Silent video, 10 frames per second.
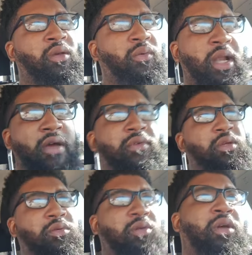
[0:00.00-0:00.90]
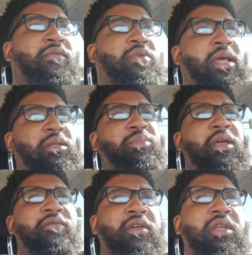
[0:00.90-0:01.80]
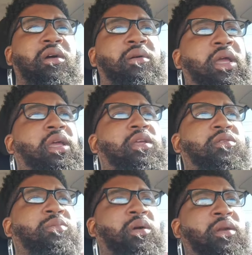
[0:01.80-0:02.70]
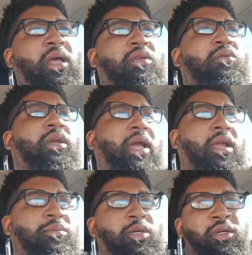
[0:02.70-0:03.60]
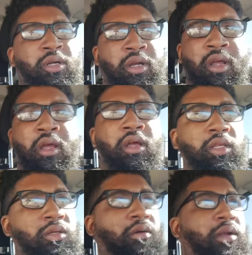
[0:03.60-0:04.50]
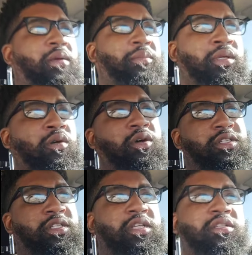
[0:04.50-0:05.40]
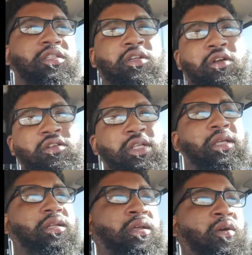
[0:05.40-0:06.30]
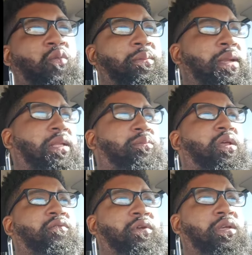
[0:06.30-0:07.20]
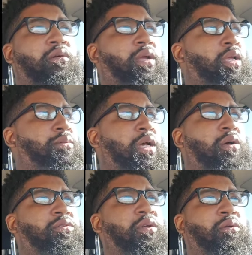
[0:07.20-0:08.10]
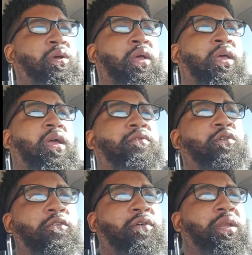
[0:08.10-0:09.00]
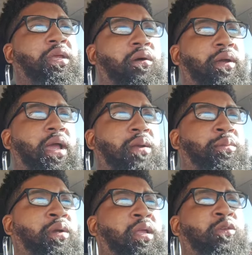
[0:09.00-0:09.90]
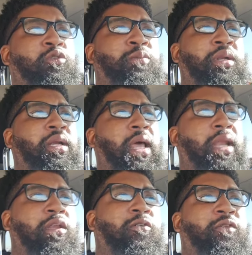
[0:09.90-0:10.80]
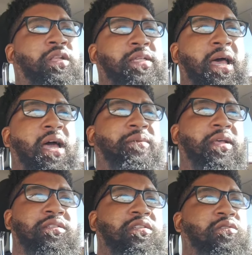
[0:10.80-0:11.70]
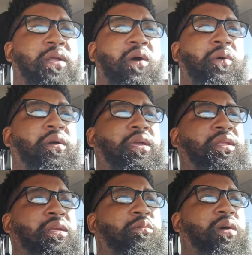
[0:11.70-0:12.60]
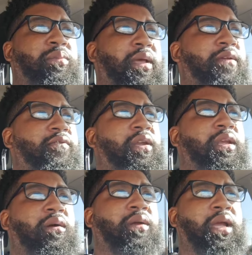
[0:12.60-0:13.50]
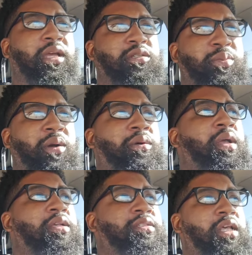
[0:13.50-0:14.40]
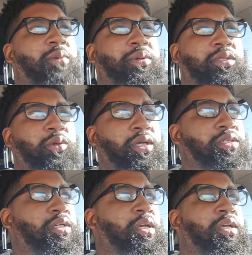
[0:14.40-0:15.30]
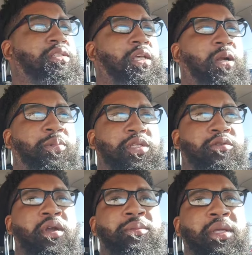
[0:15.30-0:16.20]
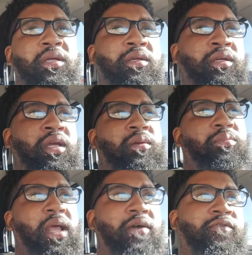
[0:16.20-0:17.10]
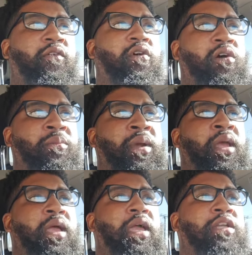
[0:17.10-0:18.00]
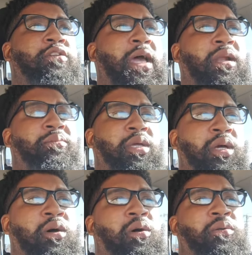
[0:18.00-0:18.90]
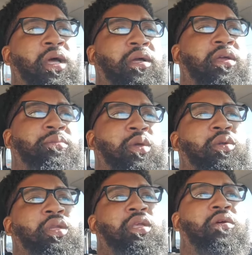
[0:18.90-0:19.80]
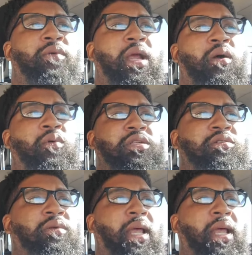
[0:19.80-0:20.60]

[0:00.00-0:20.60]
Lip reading: Whatever you do. If you like to play video games, bro, like, you a gamer, you know what I mean? Or sis, because women like to play video games also. If you a video gamer and you spend a lot of your free time now, since you're not working anymore playing video games, bro, set up a Twitch, set up a streaming platform, and try to build a community around what you